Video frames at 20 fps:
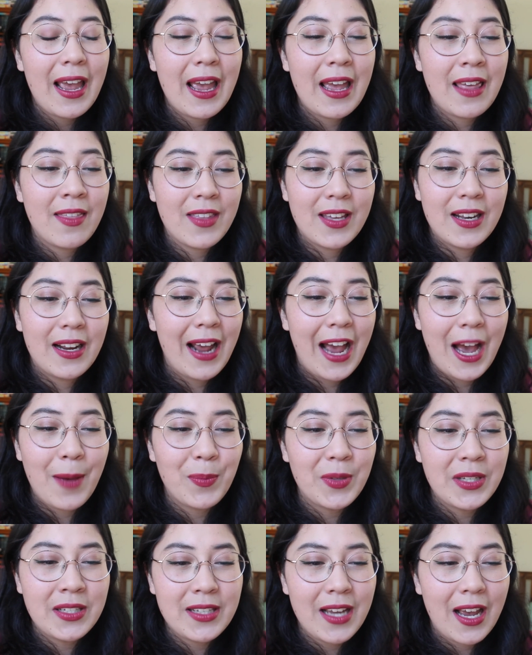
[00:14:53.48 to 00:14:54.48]
And then it
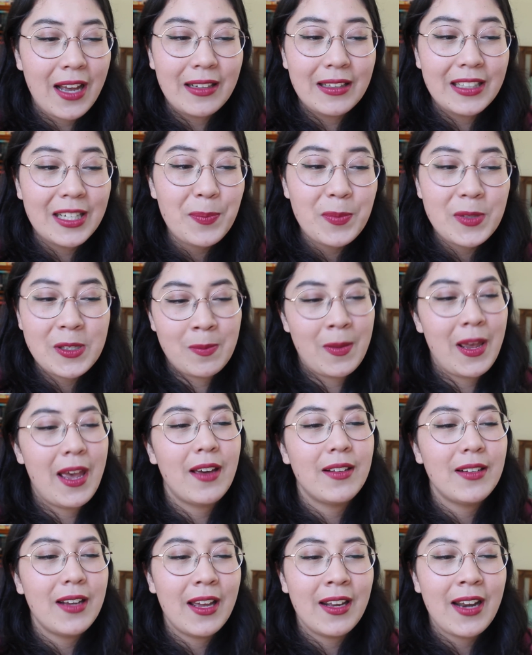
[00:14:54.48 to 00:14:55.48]
happened. Our lips
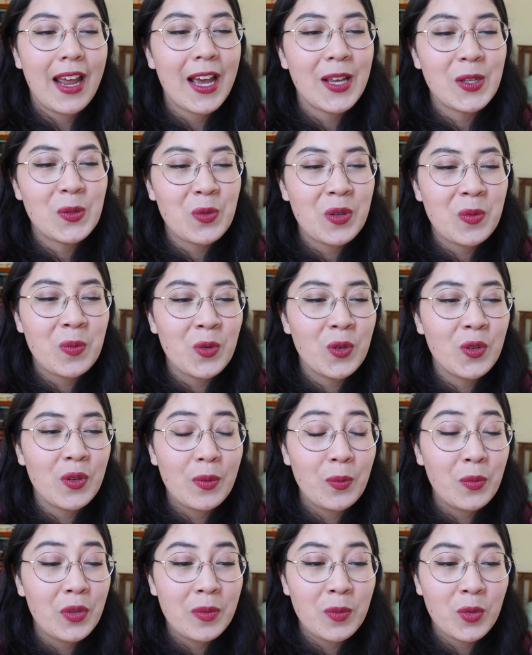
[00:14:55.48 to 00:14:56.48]
met, and as we
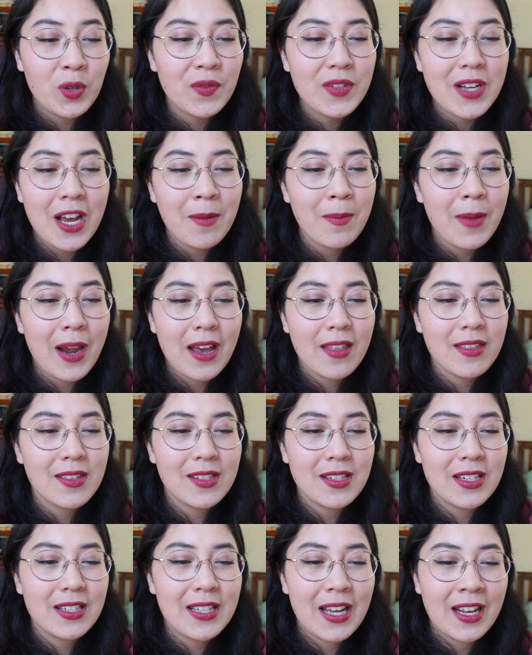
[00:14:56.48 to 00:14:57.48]
moved our
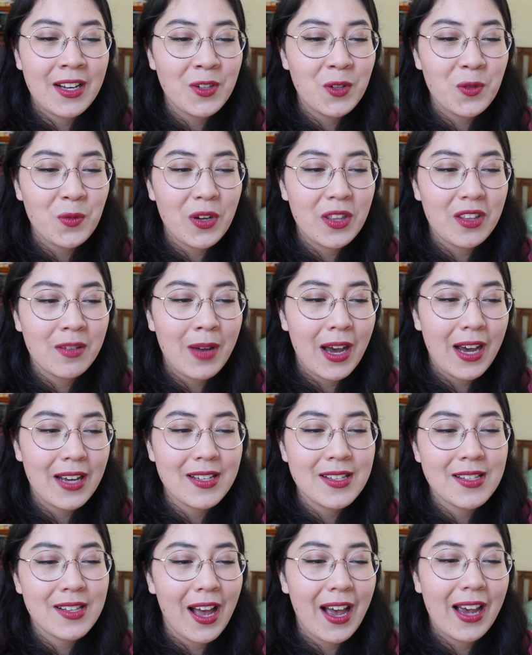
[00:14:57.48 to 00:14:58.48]
mouths in a tender rhythm,
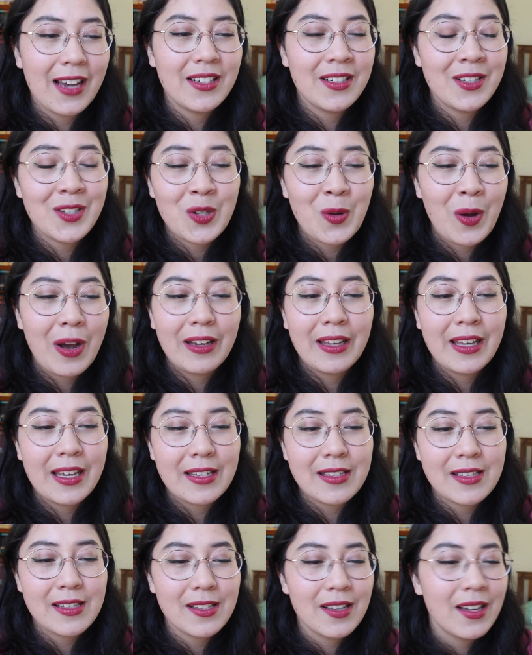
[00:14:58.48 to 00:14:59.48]
I sighed into our
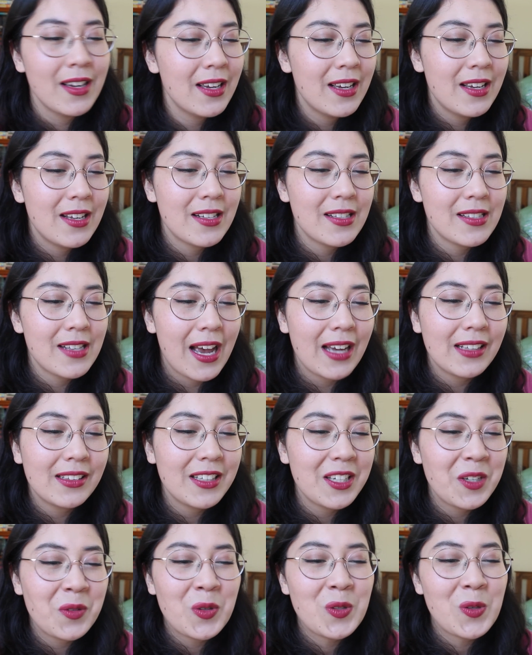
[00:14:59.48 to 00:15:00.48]
kiss.
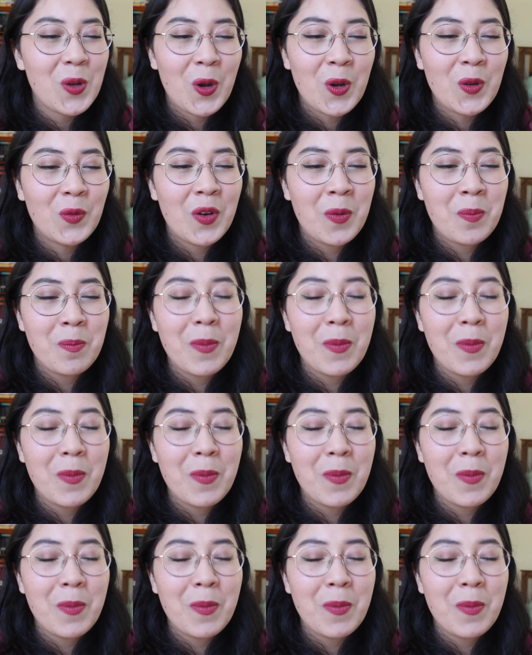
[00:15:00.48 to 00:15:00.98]
Sadly, it was over